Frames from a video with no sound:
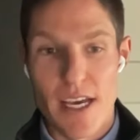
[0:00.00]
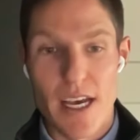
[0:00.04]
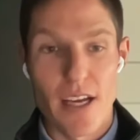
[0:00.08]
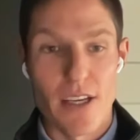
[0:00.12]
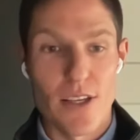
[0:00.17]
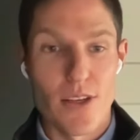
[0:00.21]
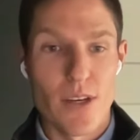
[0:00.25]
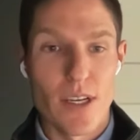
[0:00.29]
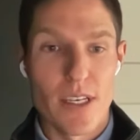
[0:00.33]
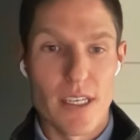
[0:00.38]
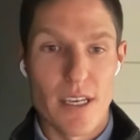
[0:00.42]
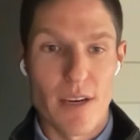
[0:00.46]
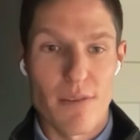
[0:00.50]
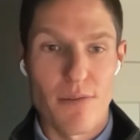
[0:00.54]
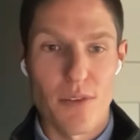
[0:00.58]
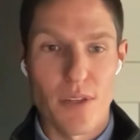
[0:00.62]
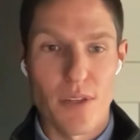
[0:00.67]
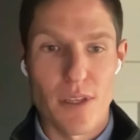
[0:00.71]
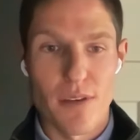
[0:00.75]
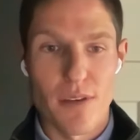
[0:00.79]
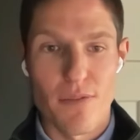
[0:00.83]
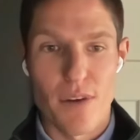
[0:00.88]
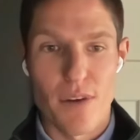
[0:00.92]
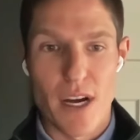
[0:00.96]
Yeah, you can
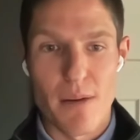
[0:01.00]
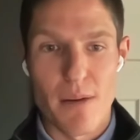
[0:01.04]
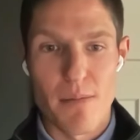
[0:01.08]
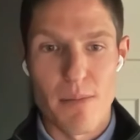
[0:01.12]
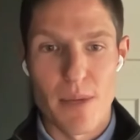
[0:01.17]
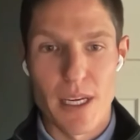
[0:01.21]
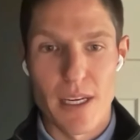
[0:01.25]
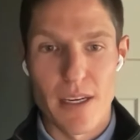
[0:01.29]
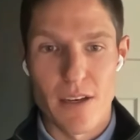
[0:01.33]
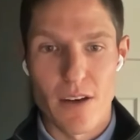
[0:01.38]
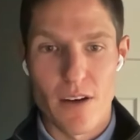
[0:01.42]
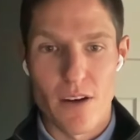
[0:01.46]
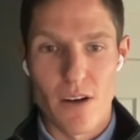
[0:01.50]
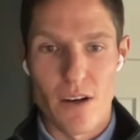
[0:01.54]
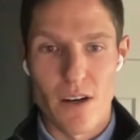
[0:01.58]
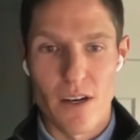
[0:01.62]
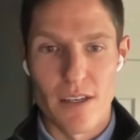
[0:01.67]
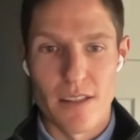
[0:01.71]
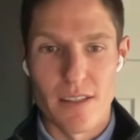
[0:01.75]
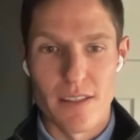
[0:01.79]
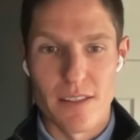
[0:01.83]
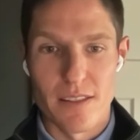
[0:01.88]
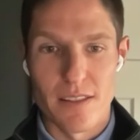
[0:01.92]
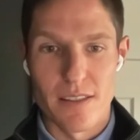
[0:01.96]
definitely find me
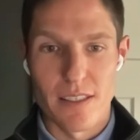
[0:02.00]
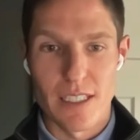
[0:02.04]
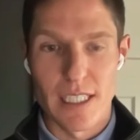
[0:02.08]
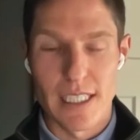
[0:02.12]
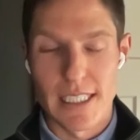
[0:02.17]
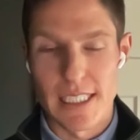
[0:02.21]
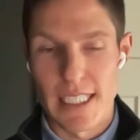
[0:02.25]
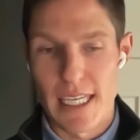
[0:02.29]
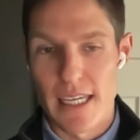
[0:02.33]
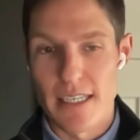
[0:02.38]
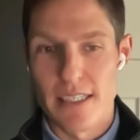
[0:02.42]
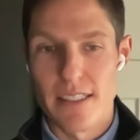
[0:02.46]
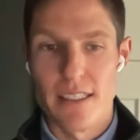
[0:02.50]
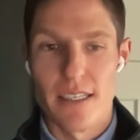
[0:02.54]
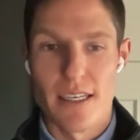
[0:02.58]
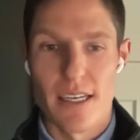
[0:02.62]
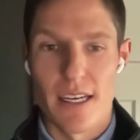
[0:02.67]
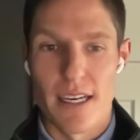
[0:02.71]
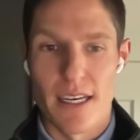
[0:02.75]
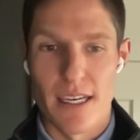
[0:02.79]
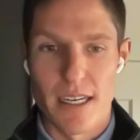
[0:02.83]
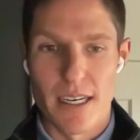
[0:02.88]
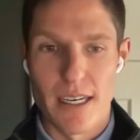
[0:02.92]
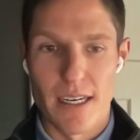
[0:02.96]
on LinkedIn.
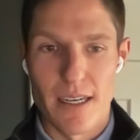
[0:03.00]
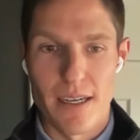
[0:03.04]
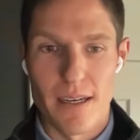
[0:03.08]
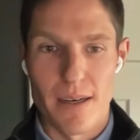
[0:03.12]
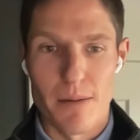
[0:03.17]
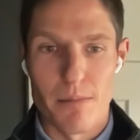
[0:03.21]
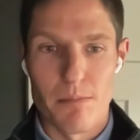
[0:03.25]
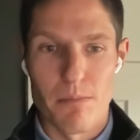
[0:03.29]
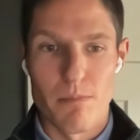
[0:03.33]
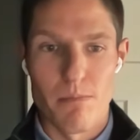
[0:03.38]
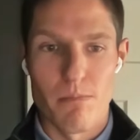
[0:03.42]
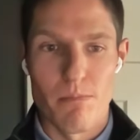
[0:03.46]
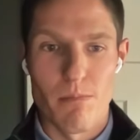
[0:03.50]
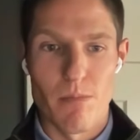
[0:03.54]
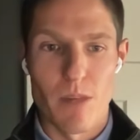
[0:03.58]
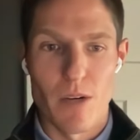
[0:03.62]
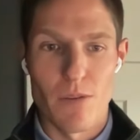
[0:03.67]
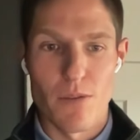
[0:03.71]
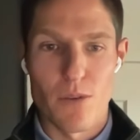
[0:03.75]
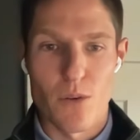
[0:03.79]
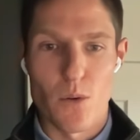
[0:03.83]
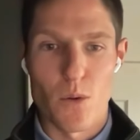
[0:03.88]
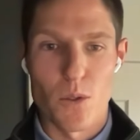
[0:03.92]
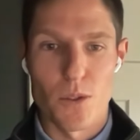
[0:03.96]

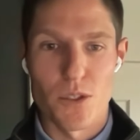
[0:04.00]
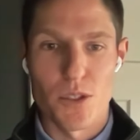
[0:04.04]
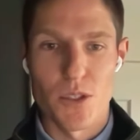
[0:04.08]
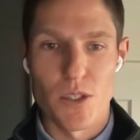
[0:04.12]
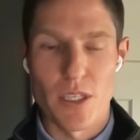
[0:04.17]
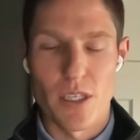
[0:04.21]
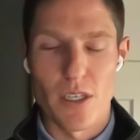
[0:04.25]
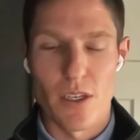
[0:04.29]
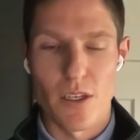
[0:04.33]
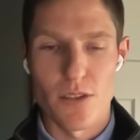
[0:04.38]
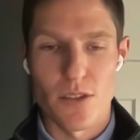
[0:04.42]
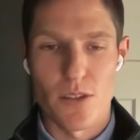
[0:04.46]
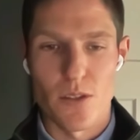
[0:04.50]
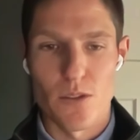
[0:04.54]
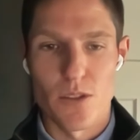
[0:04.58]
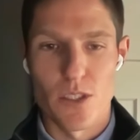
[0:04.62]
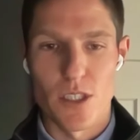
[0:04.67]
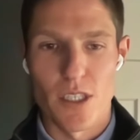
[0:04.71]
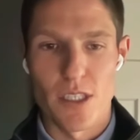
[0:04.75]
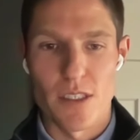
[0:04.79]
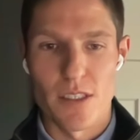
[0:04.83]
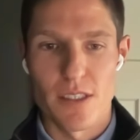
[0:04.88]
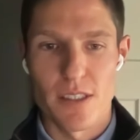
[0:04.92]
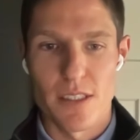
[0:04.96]
Of course, you can also
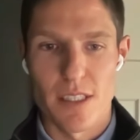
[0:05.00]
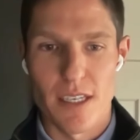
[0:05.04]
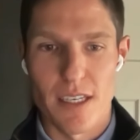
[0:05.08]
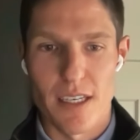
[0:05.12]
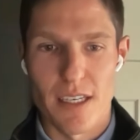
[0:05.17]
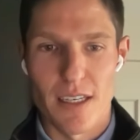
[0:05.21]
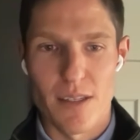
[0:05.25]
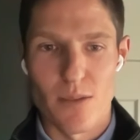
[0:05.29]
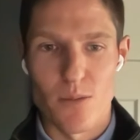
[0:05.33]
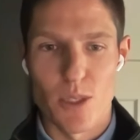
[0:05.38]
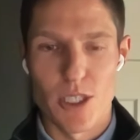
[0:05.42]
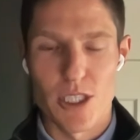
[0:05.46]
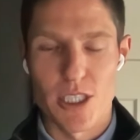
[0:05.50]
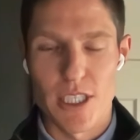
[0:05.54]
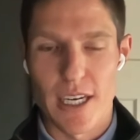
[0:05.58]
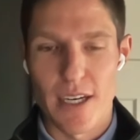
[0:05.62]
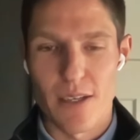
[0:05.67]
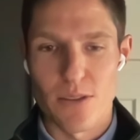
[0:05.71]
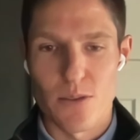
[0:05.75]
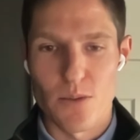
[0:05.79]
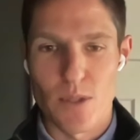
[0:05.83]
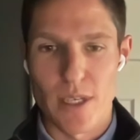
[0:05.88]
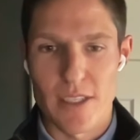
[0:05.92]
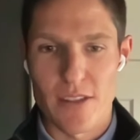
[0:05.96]
just reach
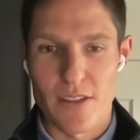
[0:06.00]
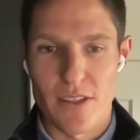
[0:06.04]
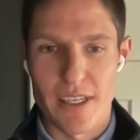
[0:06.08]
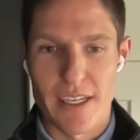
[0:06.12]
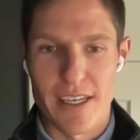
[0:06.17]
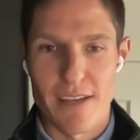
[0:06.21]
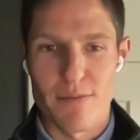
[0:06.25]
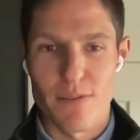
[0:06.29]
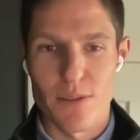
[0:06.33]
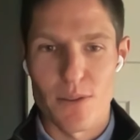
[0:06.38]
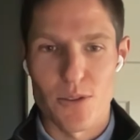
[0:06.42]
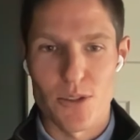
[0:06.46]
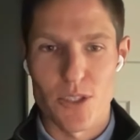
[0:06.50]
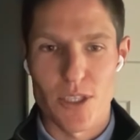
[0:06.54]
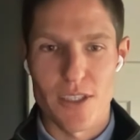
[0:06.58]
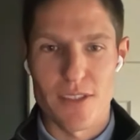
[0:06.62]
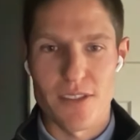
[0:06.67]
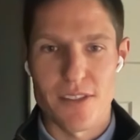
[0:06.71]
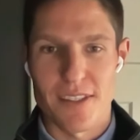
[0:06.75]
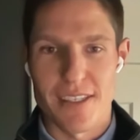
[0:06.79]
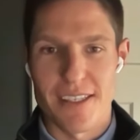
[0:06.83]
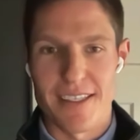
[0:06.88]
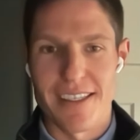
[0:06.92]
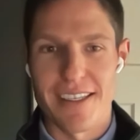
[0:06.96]
out directly to
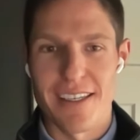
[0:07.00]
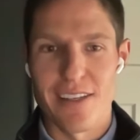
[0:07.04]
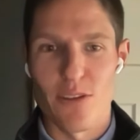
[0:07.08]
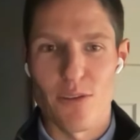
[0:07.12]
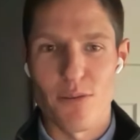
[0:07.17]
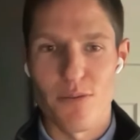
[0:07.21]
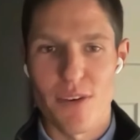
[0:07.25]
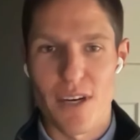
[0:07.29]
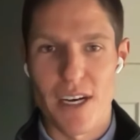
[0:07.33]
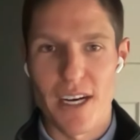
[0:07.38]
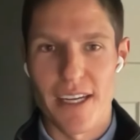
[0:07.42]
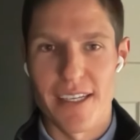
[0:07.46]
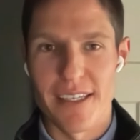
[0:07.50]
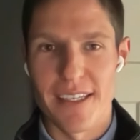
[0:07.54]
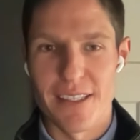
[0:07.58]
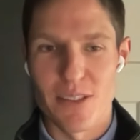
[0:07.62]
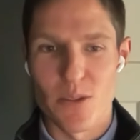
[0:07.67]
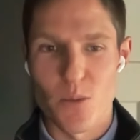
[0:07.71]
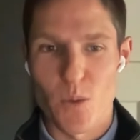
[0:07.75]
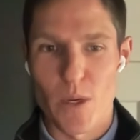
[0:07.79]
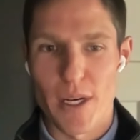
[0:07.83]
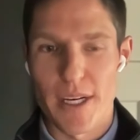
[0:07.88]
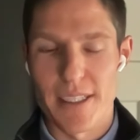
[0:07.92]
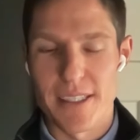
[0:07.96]
InfoTrust and it'll find
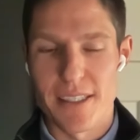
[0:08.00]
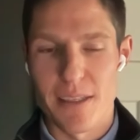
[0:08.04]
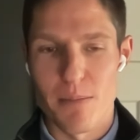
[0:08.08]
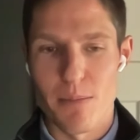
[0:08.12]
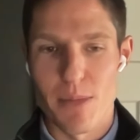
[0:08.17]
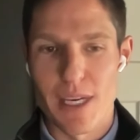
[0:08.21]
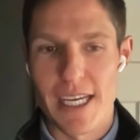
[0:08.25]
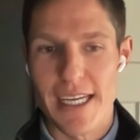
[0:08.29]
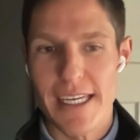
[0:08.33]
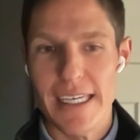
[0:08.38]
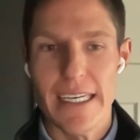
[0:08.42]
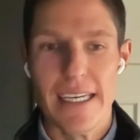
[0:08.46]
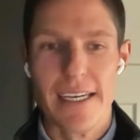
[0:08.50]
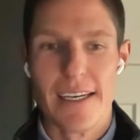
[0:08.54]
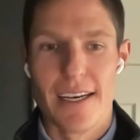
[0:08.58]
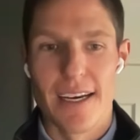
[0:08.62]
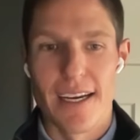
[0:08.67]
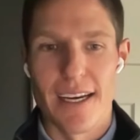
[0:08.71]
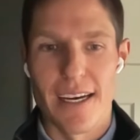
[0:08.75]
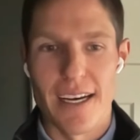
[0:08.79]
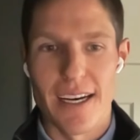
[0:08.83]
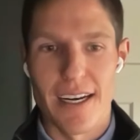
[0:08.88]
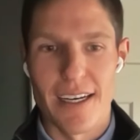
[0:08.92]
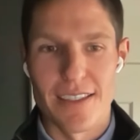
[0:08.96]
its way to me.
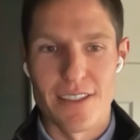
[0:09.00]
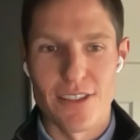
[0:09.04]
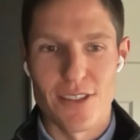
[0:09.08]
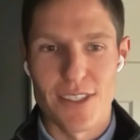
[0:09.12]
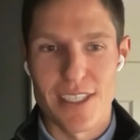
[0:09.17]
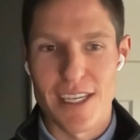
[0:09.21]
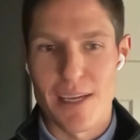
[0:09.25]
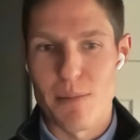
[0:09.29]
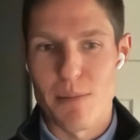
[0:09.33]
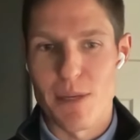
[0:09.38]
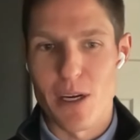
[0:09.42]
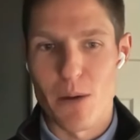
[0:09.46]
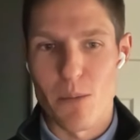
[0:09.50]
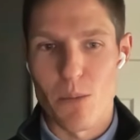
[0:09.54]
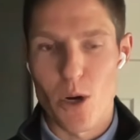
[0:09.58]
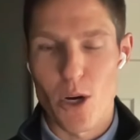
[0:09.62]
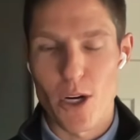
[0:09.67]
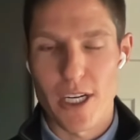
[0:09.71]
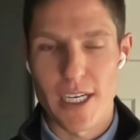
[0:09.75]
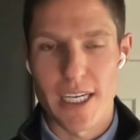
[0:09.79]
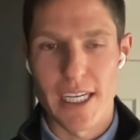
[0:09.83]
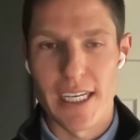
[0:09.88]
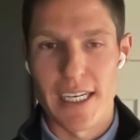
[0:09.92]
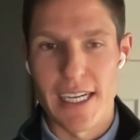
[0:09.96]
Just email
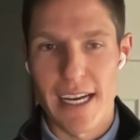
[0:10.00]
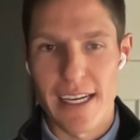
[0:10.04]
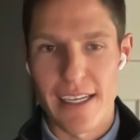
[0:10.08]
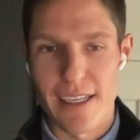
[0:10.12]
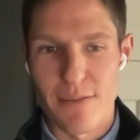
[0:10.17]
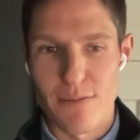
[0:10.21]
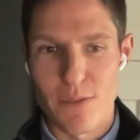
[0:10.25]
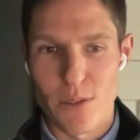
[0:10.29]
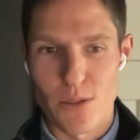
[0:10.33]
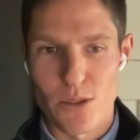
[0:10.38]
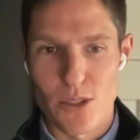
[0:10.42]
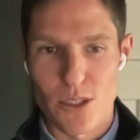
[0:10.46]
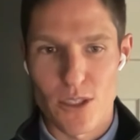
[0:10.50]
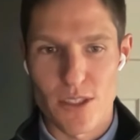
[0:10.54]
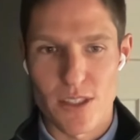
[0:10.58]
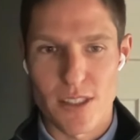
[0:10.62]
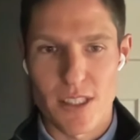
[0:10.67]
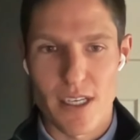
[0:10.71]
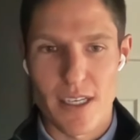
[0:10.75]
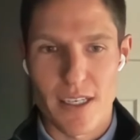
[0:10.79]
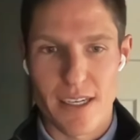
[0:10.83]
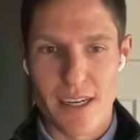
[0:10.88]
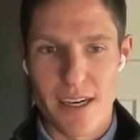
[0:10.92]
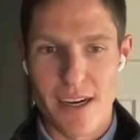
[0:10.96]

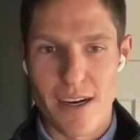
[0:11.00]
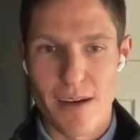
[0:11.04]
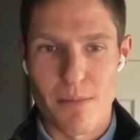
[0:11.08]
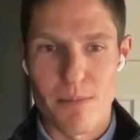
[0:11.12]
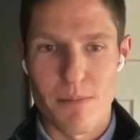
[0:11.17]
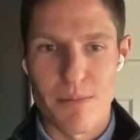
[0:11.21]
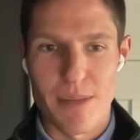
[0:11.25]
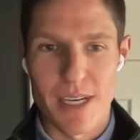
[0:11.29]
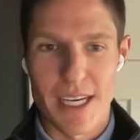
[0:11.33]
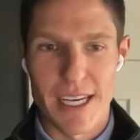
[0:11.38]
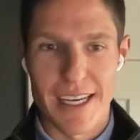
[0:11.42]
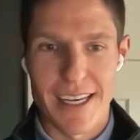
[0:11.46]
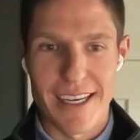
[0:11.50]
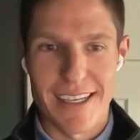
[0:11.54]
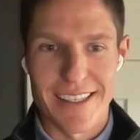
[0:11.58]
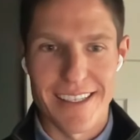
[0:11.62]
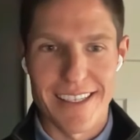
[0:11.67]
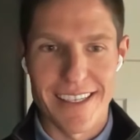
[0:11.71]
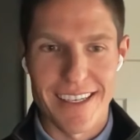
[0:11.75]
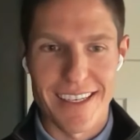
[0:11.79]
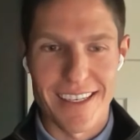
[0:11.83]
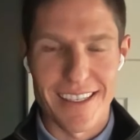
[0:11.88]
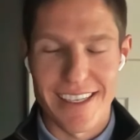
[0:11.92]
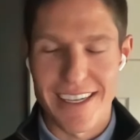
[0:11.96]
marketing@infotrust.com and
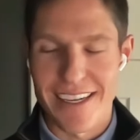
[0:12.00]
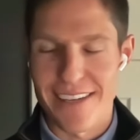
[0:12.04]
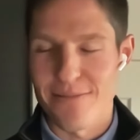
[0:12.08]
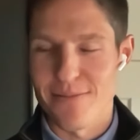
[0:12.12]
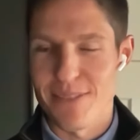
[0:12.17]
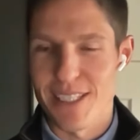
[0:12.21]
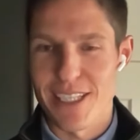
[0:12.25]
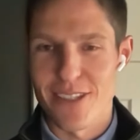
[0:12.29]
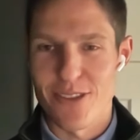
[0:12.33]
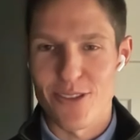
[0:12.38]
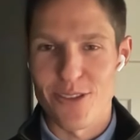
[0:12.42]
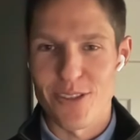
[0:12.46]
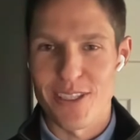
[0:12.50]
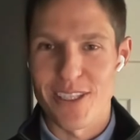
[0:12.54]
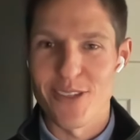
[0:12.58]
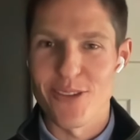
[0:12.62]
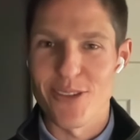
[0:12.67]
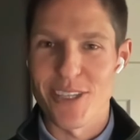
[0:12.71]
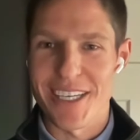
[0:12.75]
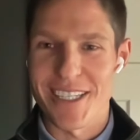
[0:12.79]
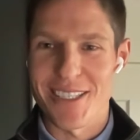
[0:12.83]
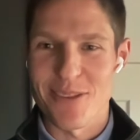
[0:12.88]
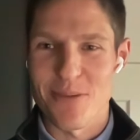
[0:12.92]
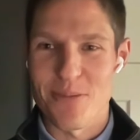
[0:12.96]
yeah,
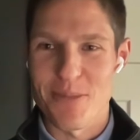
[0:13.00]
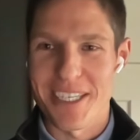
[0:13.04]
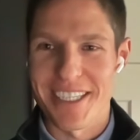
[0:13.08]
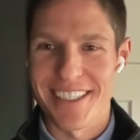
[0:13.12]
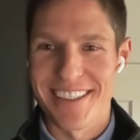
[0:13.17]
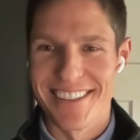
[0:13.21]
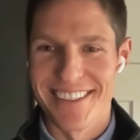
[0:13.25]
it'll get to me.